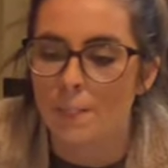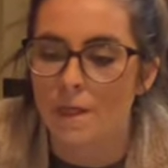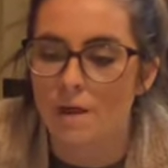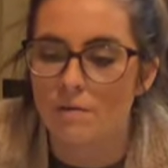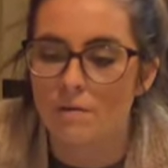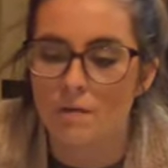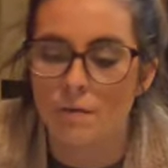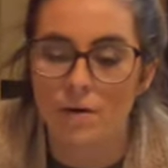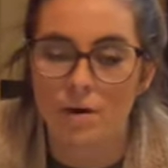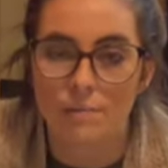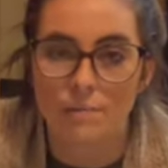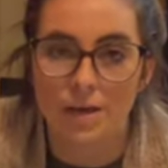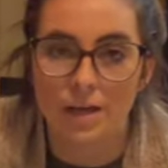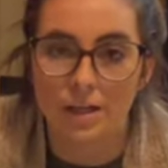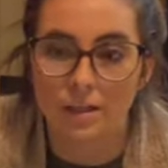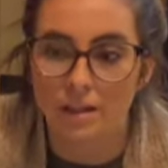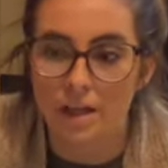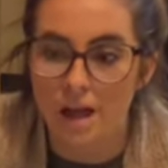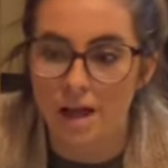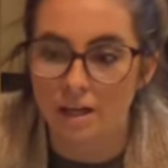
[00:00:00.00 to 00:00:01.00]
if I want to make
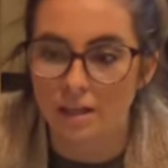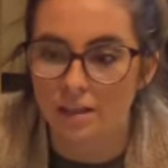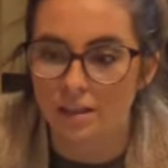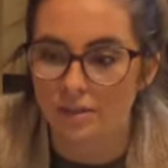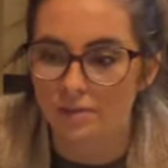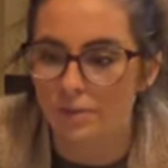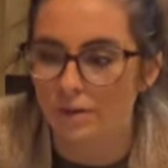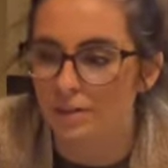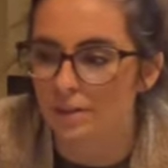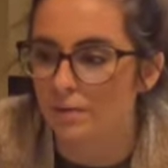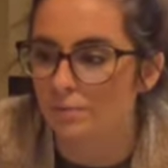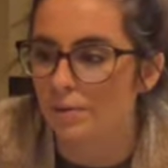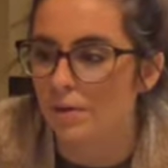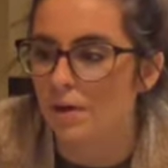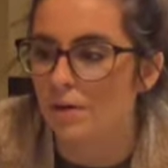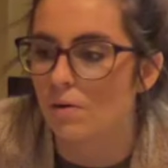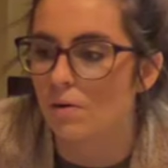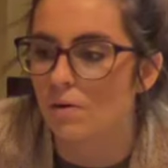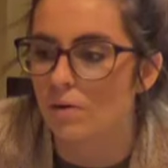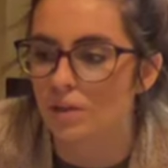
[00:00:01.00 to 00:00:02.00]
a lot of this
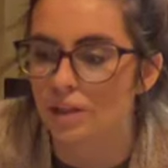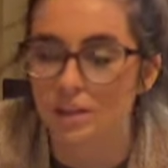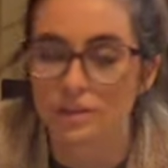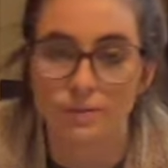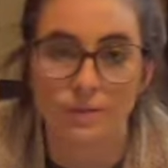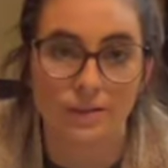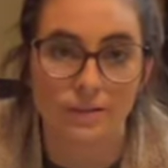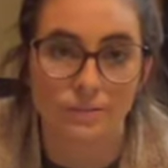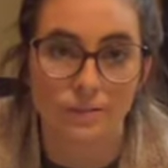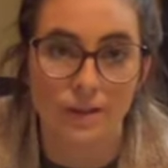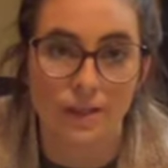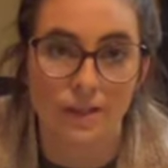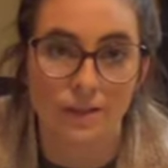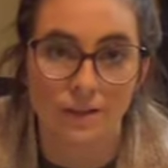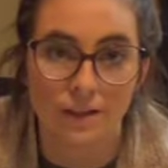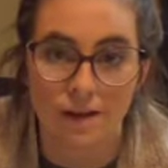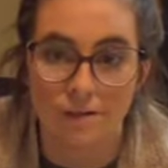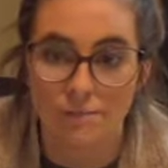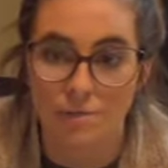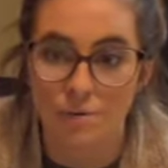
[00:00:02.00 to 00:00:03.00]
recipe or this recipe and a
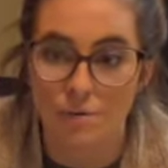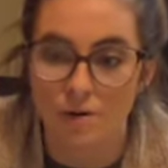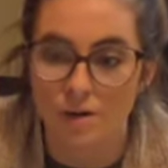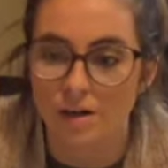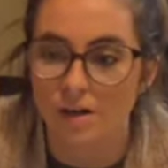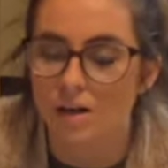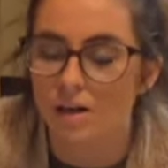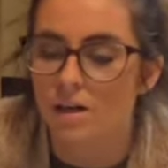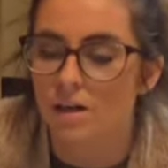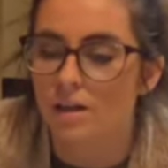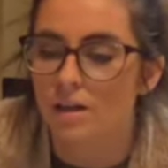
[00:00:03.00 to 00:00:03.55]
lot more